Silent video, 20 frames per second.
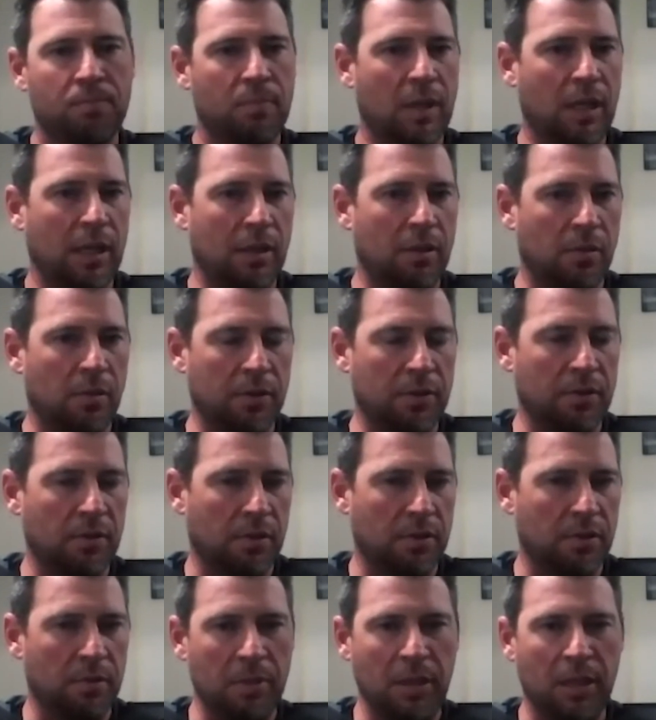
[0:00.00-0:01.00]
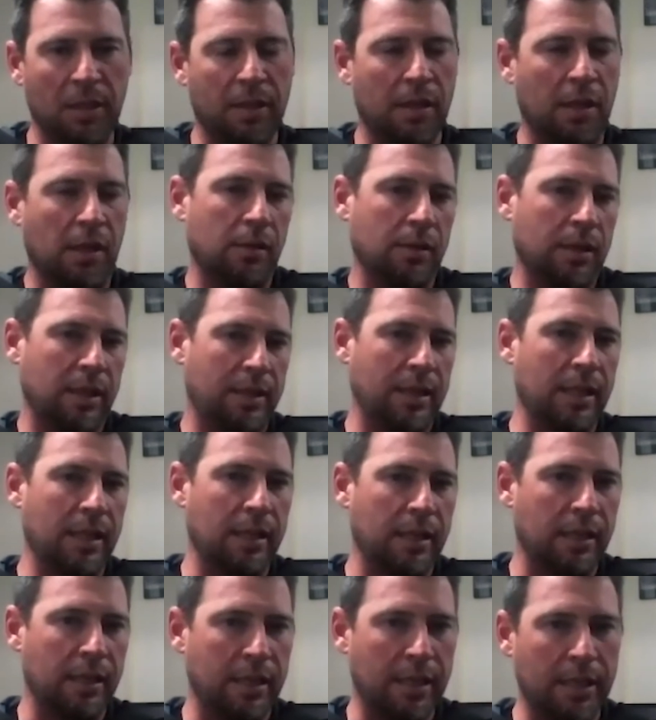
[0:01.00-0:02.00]
Hey, the results will be there at the end
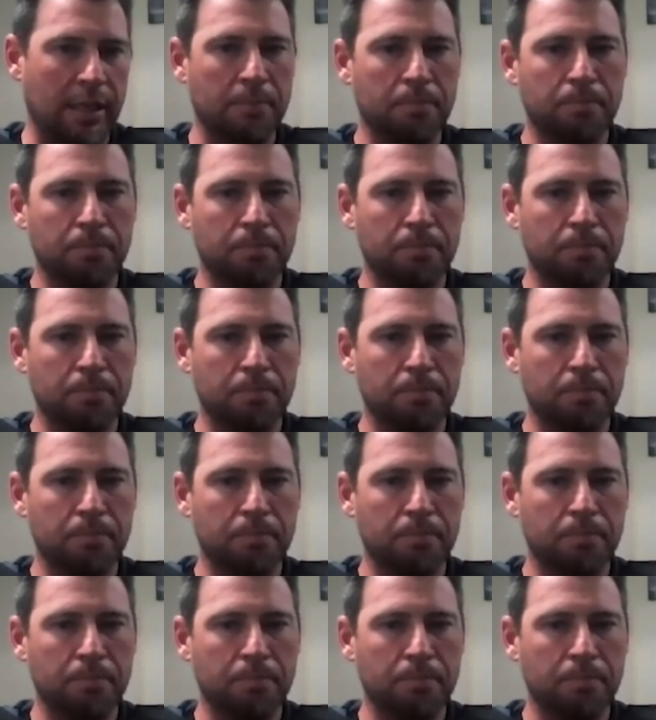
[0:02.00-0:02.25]
of the day.